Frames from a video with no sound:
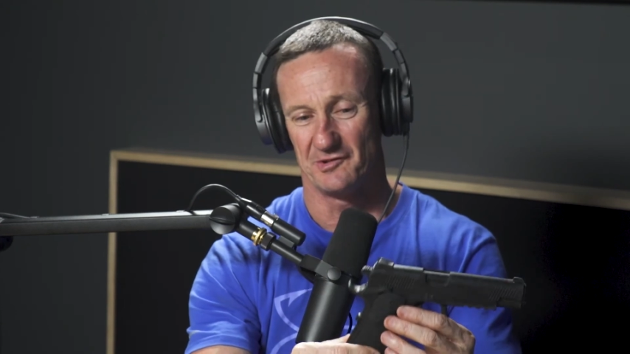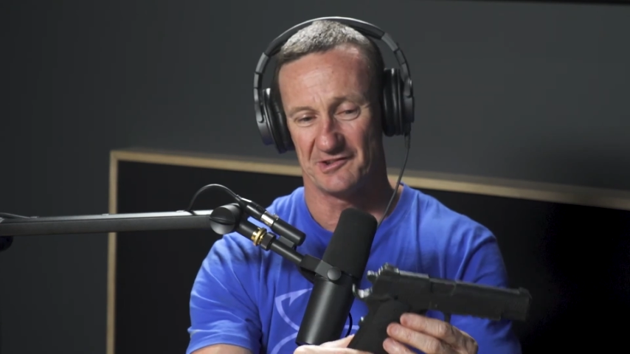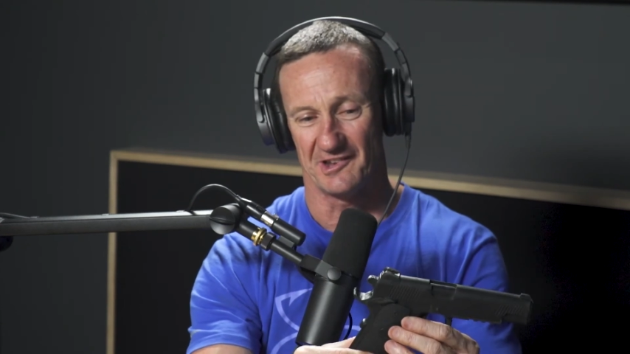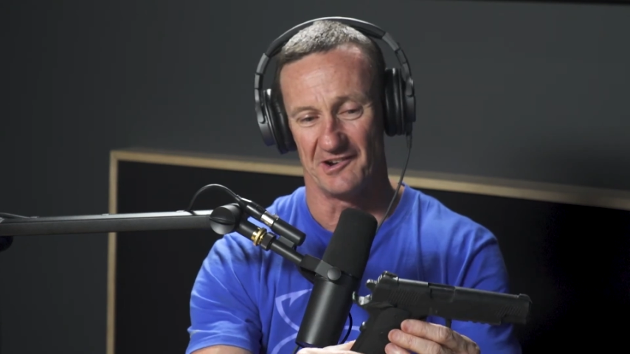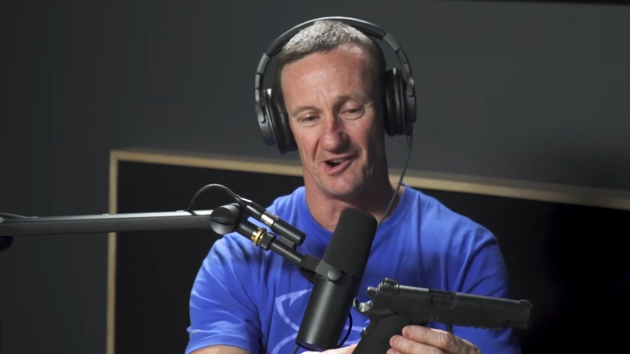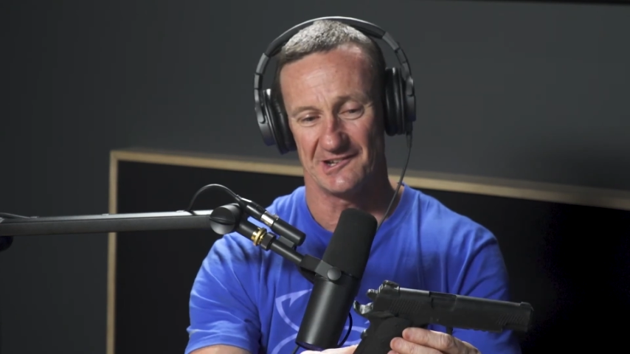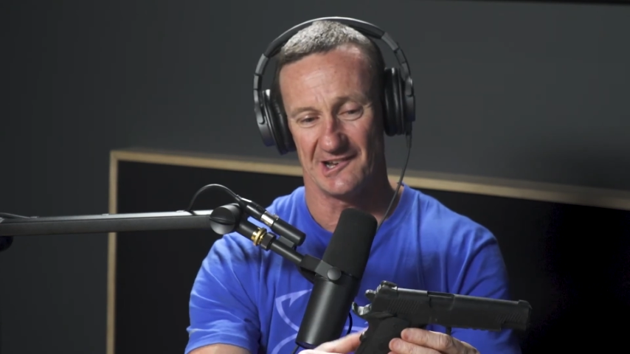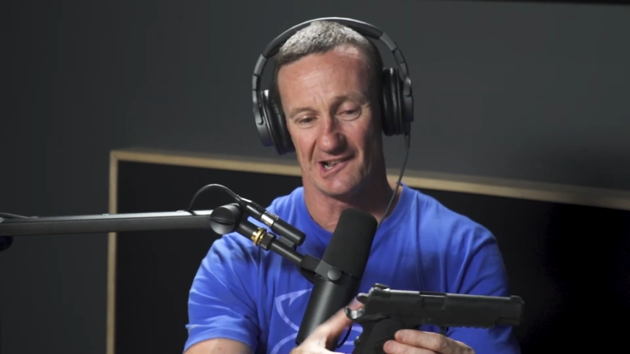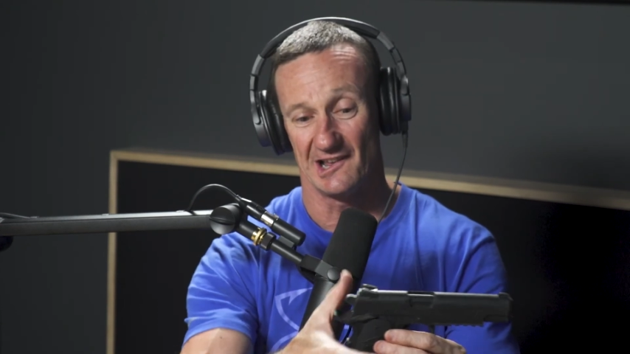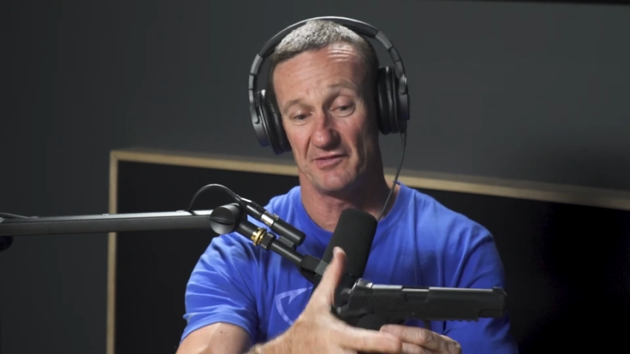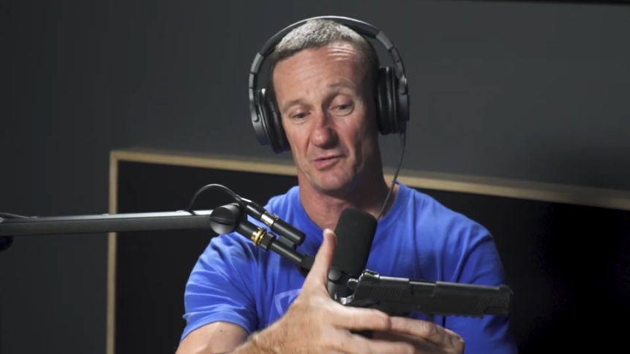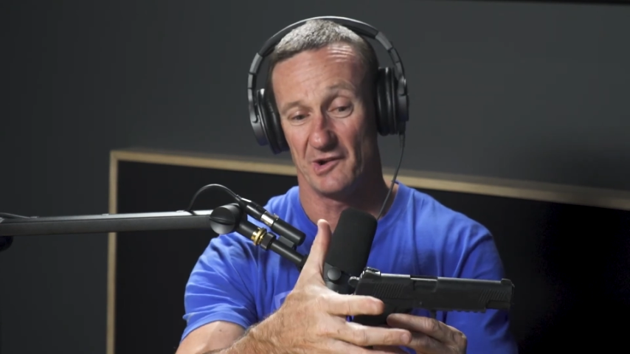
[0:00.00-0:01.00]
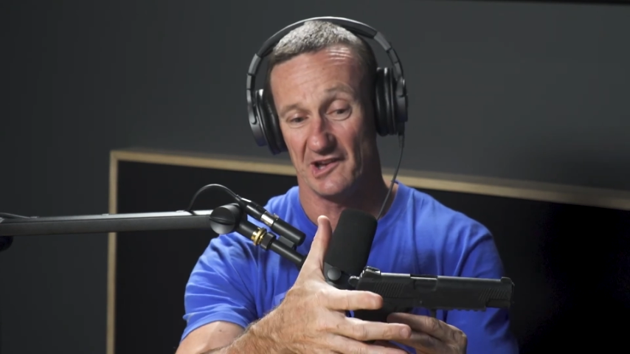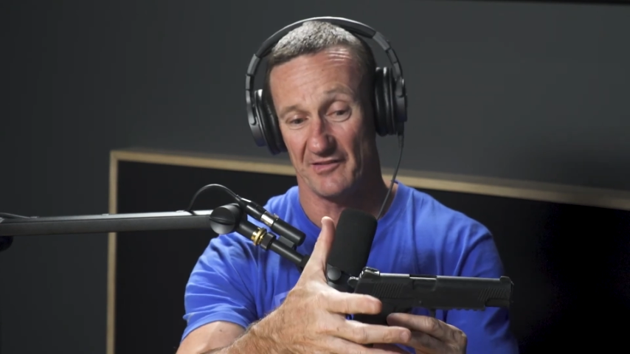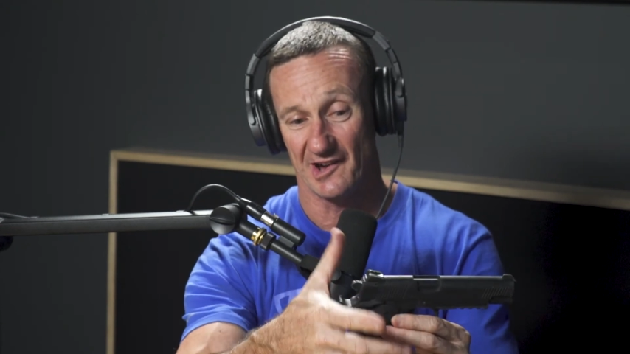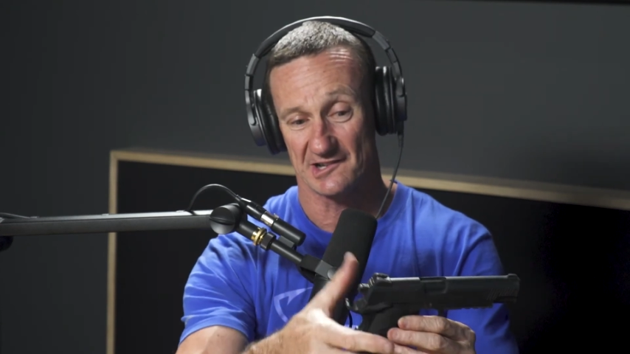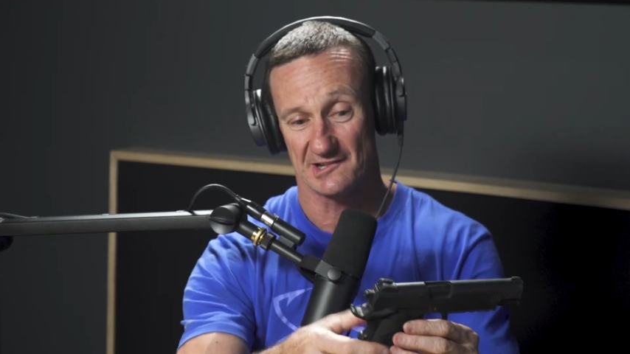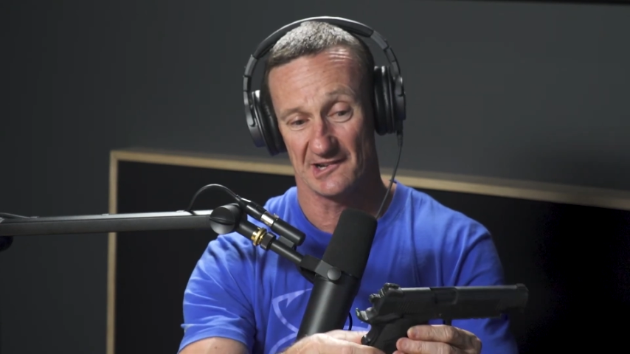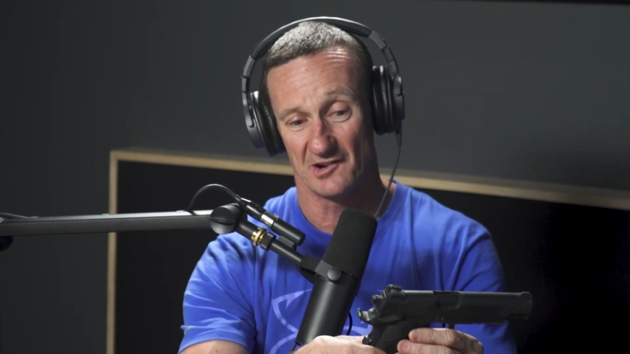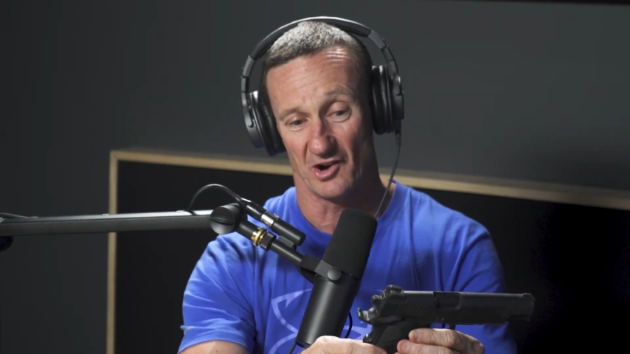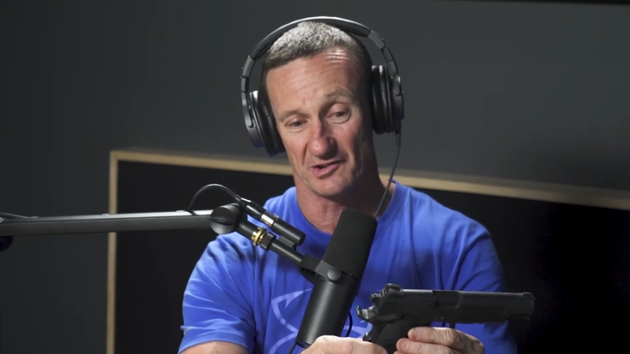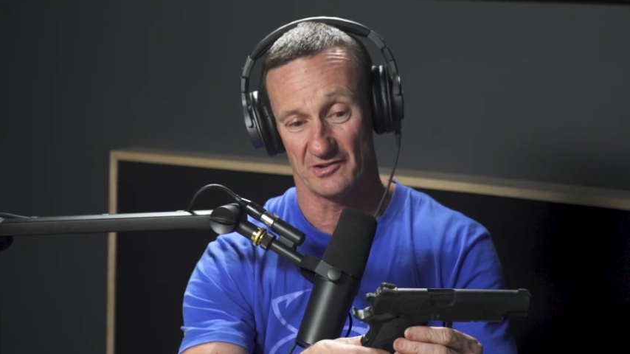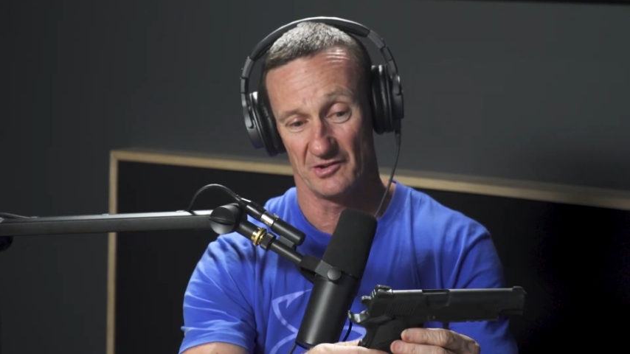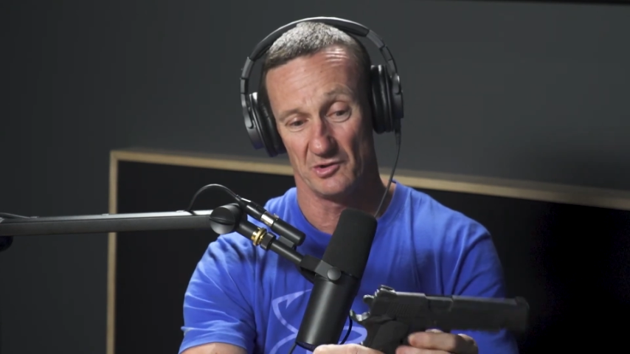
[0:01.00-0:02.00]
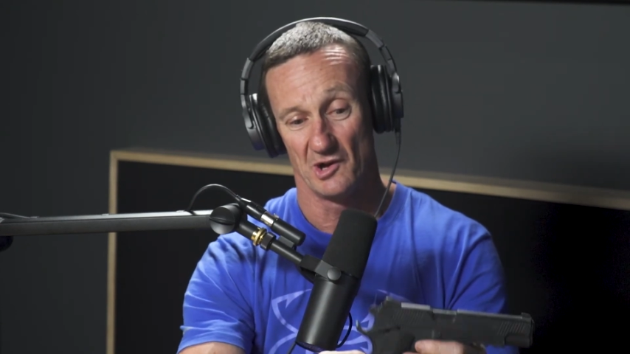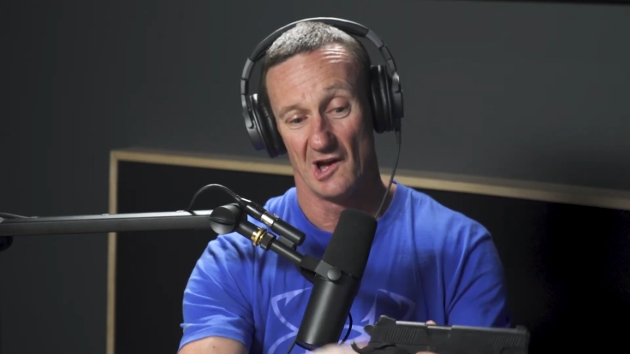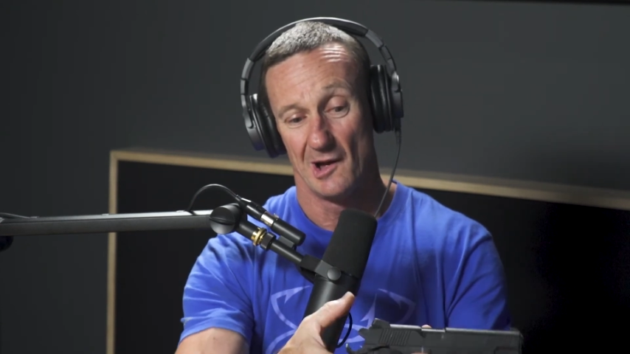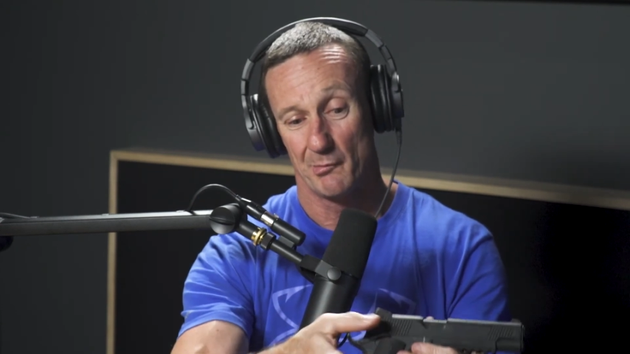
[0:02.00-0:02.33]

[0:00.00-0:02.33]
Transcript: There's a 1911 where you've actually got to